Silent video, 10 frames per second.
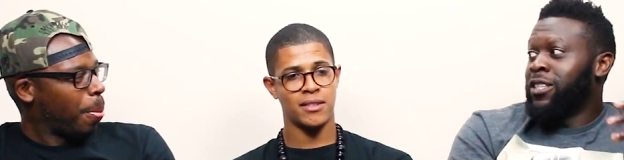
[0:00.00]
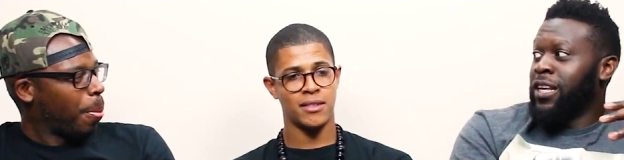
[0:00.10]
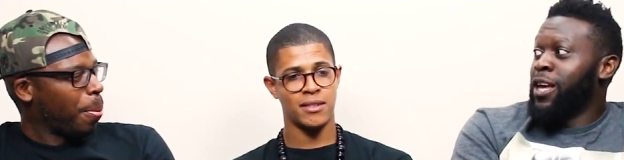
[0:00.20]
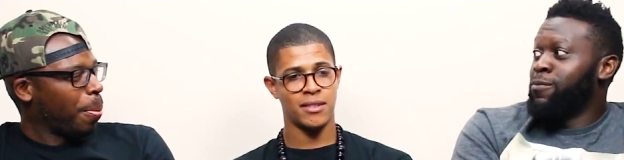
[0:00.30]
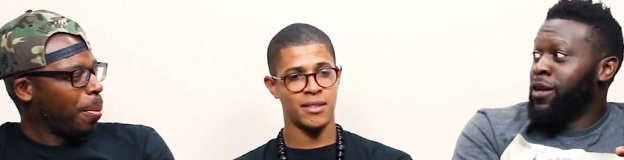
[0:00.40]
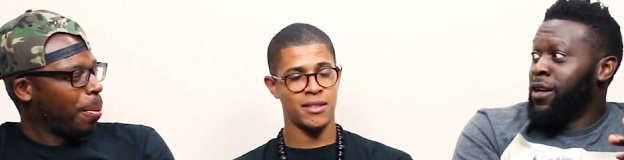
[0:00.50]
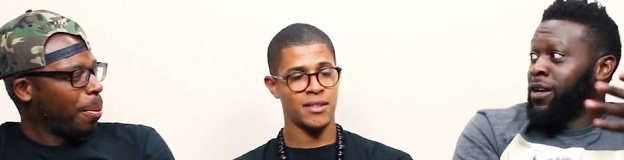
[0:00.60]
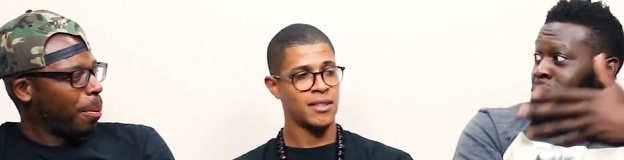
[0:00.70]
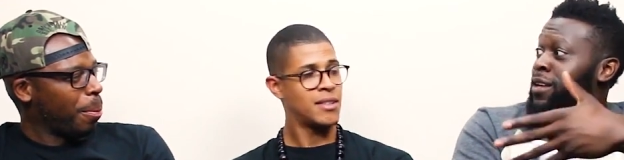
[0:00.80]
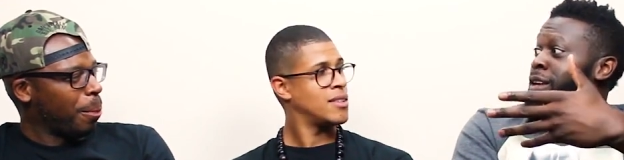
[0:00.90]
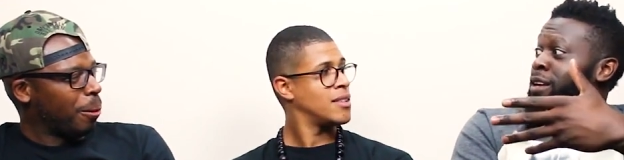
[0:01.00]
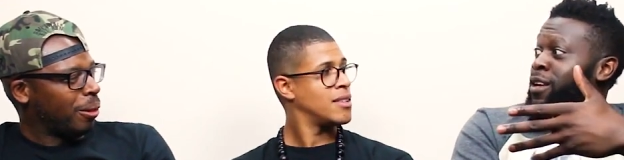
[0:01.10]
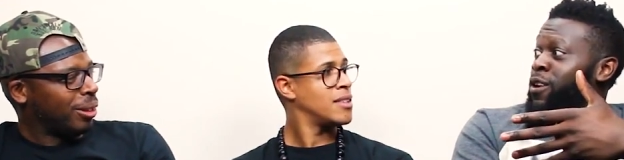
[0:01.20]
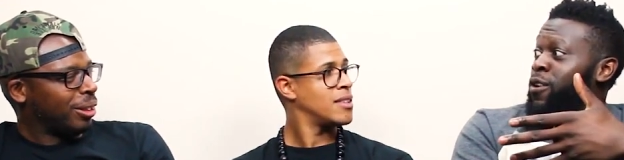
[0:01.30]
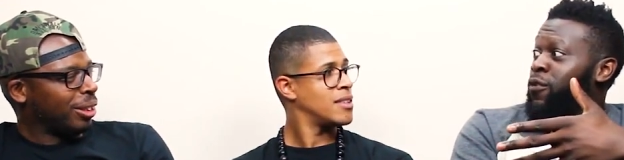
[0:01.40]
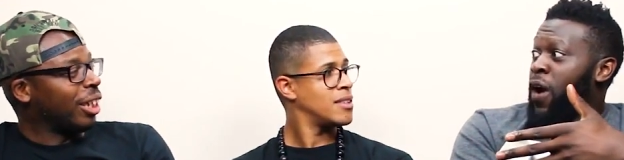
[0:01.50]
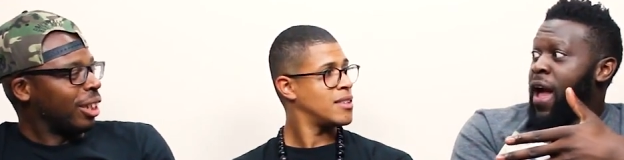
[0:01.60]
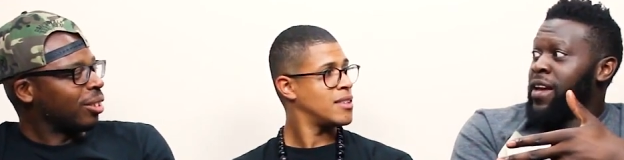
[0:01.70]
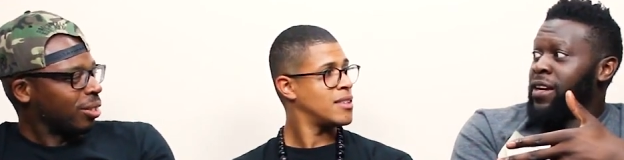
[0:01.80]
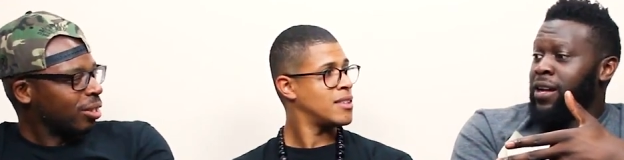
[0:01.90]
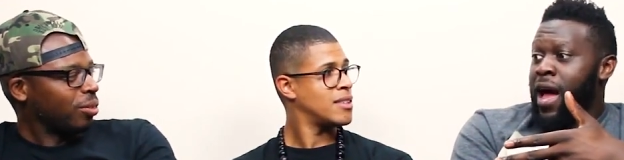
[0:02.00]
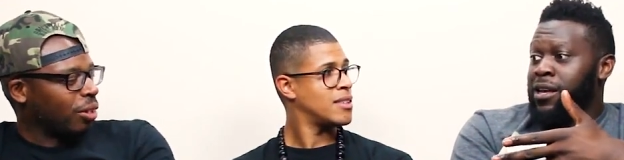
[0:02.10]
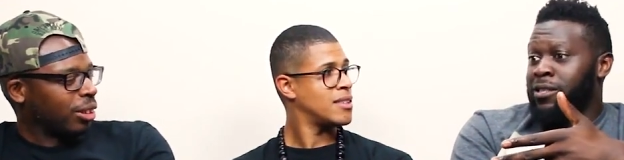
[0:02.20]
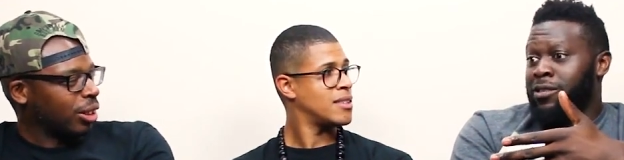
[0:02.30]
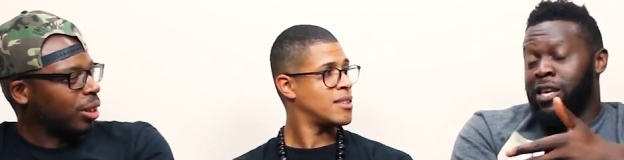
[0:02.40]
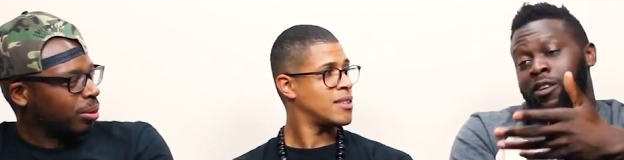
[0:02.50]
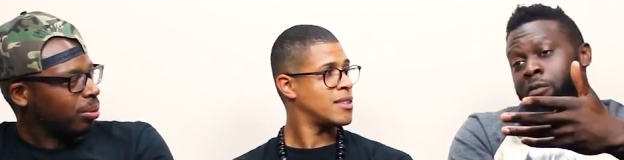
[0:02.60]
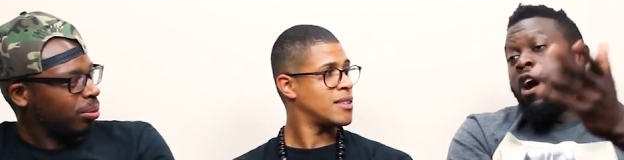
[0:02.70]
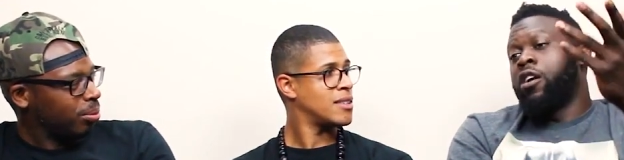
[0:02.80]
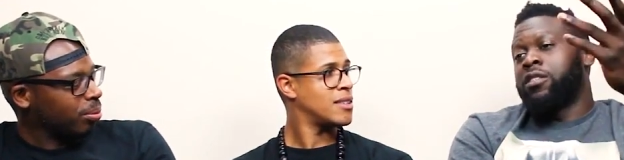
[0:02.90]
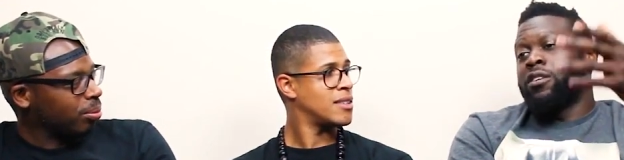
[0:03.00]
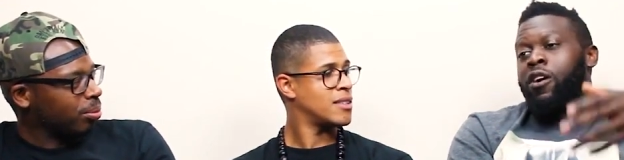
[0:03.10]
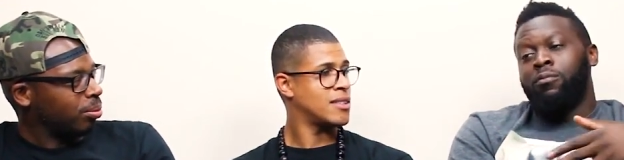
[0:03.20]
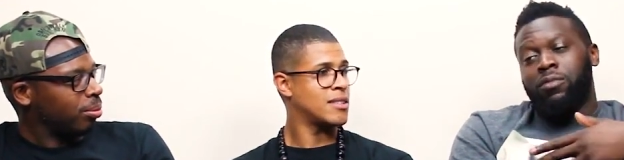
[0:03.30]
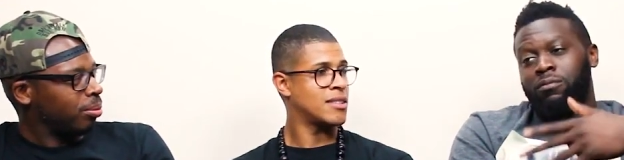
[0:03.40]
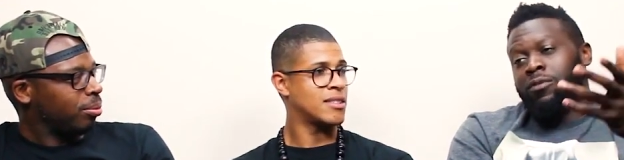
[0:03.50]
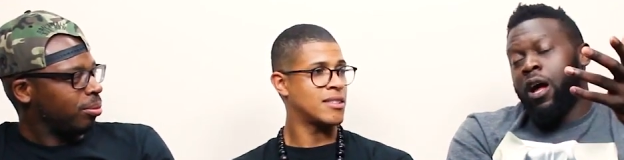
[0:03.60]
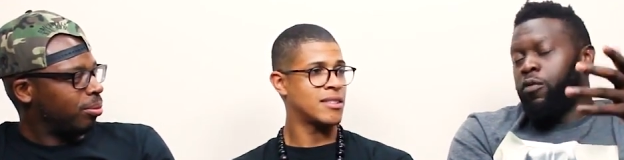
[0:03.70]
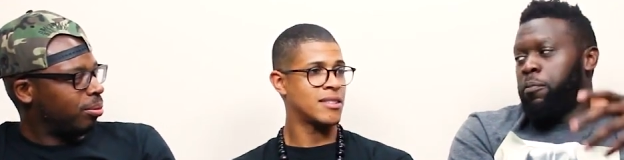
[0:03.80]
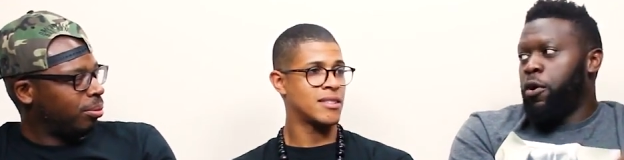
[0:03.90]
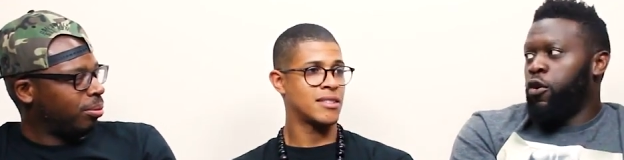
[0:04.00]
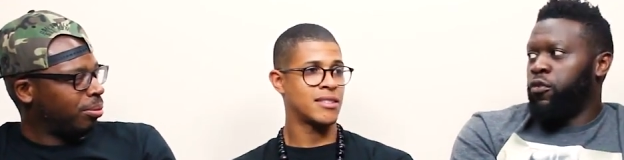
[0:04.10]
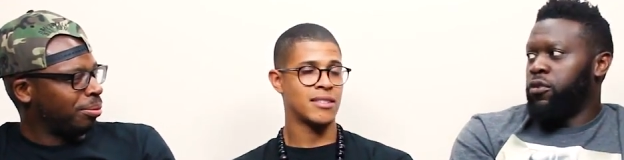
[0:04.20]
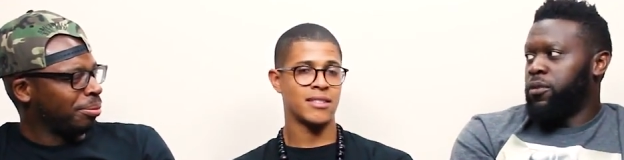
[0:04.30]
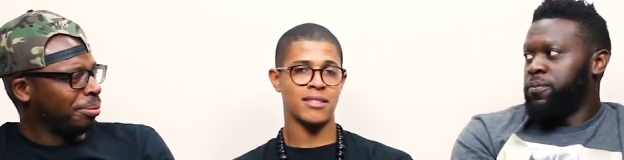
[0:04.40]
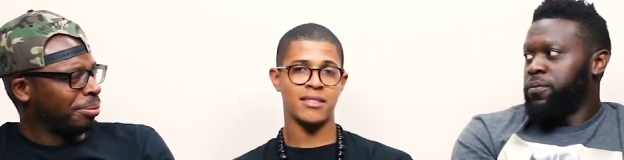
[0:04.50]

Speaker 1: got the same fighting as Kingdom Hearts, so I'm done with both.